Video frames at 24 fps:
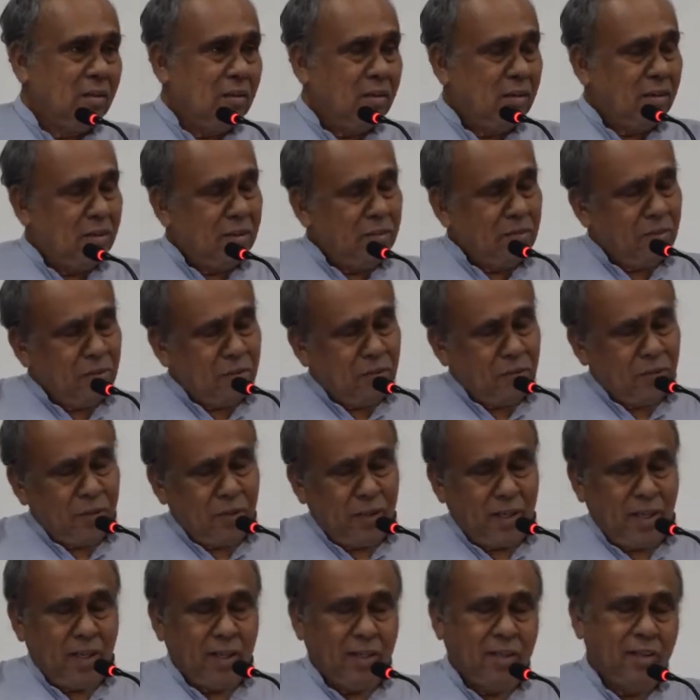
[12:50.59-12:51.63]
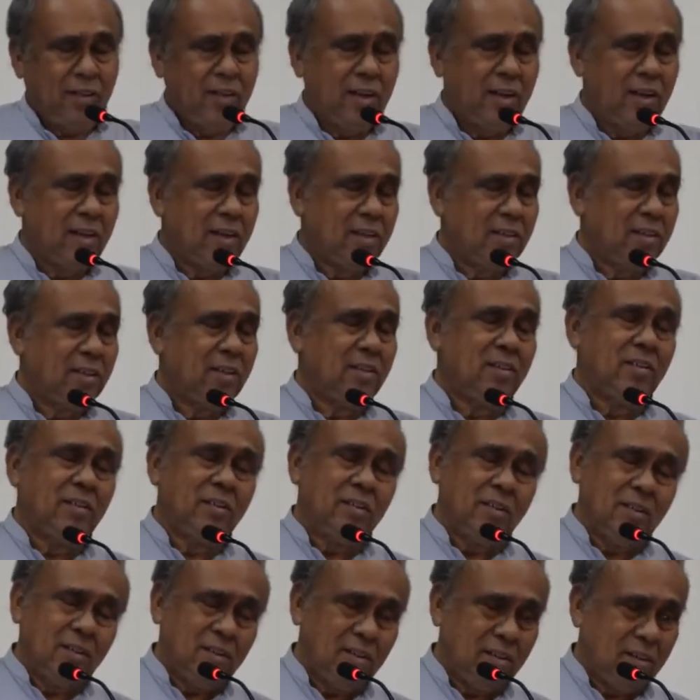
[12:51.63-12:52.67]
or you don't take the direction,
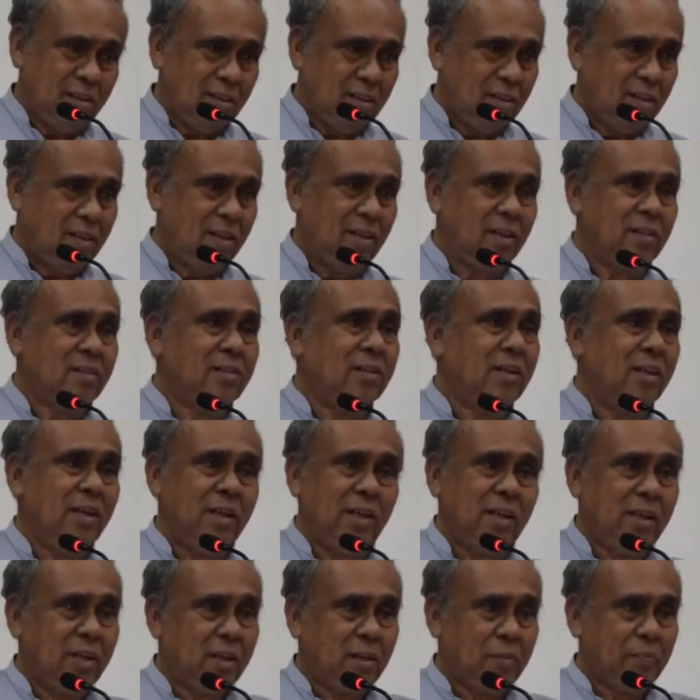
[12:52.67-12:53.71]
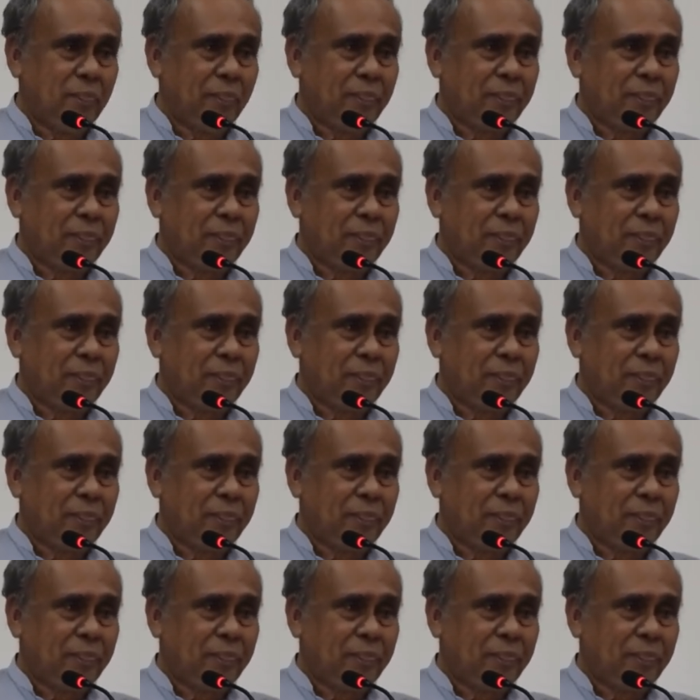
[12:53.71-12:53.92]
it's linear.